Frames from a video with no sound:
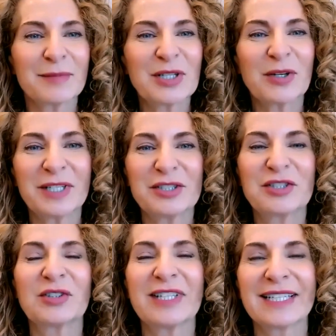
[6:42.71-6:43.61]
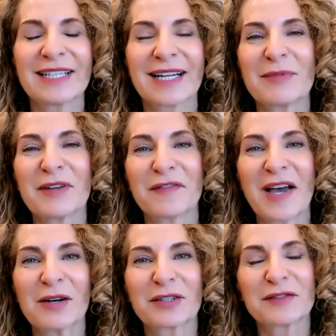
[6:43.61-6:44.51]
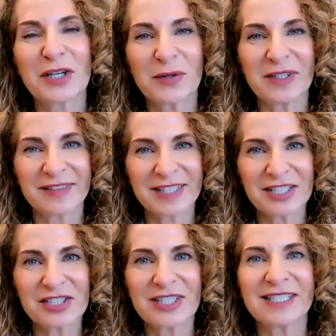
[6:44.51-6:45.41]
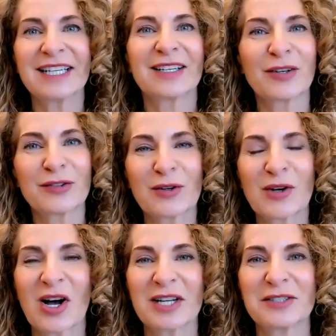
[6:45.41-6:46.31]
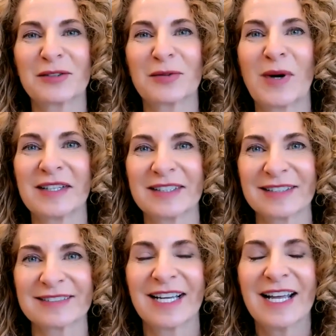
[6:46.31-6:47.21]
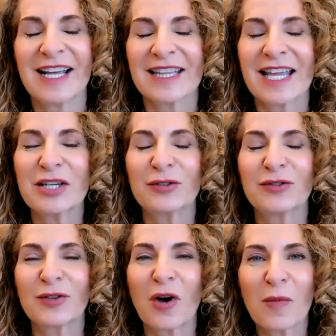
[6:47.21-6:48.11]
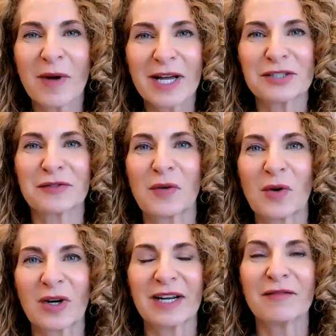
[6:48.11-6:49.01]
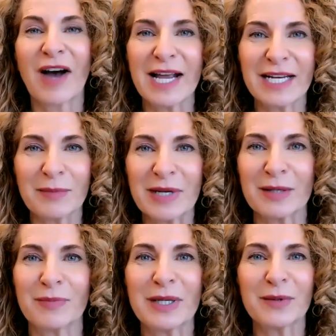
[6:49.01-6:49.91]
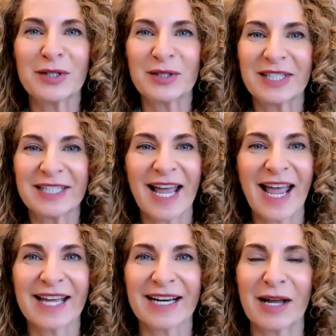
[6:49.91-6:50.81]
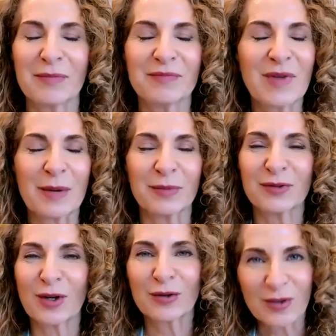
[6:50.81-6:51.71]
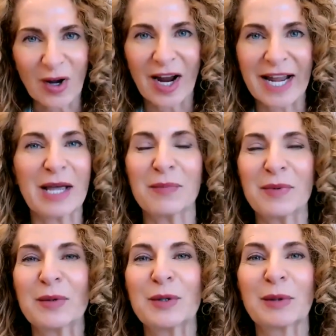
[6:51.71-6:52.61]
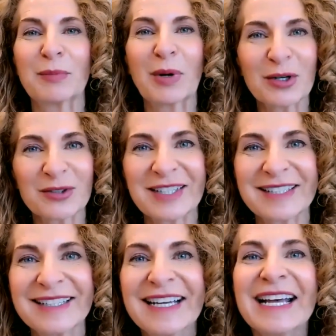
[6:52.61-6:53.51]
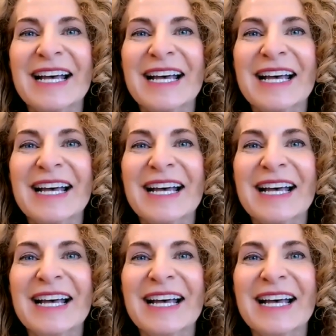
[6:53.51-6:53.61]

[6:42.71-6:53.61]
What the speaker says: I'm Toni Julian, and I'm the founder of Toni's Kitchen and also Conscious Wellness. Thank you so much for inviting me to be with you today. And I'm so sorry I can't be with you in person.